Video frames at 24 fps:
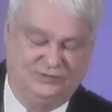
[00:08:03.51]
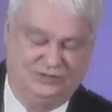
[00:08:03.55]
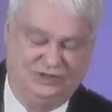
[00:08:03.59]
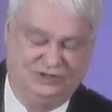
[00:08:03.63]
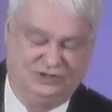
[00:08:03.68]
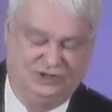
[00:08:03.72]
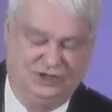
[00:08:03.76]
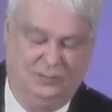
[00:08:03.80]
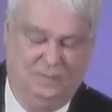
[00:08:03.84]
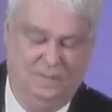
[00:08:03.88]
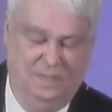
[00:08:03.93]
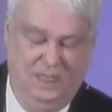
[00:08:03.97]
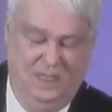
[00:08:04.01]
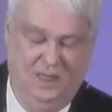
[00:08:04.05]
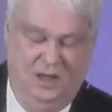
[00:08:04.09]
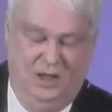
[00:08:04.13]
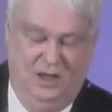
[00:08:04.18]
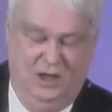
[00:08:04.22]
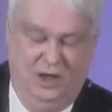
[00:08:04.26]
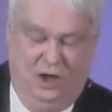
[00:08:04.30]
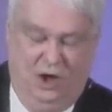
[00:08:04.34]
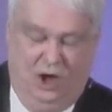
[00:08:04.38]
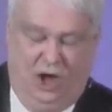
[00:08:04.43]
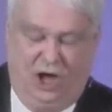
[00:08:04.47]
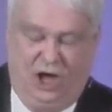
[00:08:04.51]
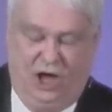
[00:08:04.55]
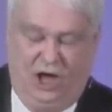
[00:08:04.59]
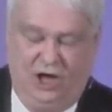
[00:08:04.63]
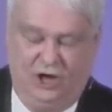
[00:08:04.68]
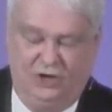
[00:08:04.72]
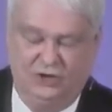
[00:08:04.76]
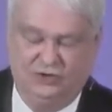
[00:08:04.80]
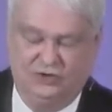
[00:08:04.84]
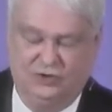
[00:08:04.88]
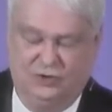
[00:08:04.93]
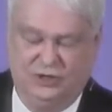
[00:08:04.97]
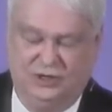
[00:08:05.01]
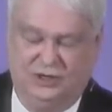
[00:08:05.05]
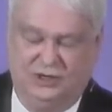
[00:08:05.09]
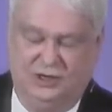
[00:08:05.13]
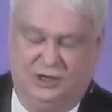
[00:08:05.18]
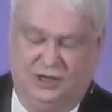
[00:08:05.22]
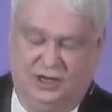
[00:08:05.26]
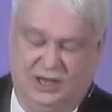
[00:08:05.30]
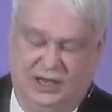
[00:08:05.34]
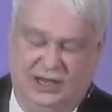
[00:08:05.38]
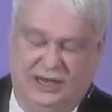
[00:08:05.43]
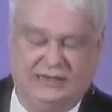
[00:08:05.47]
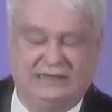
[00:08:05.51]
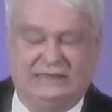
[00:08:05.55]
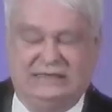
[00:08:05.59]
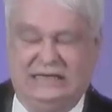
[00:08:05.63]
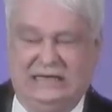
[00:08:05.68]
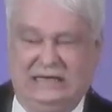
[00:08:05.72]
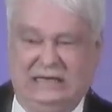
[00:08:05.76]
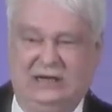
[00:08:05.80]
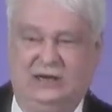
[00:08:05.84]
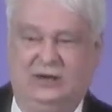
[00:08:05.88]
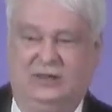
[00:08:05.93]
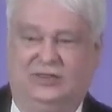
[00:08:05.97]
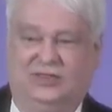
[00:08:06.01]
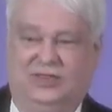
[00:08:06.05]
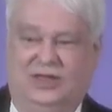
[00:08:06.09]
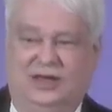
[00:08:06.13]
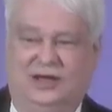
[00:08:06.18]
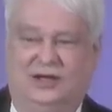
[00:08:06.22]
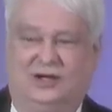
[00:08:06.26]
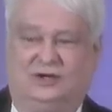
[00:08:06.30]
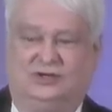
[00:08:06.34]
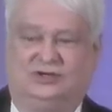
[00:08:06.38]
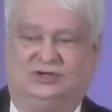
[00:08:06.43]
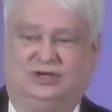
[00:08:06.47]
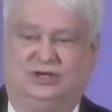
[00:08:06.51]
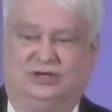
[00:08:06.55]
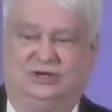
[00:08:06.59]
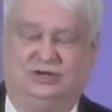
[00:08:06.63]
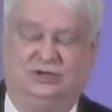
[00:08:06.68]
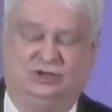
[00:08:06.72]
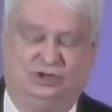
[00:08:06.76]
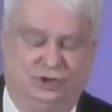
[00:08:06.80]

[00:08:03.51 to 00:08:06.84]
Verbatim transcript: And so 110,000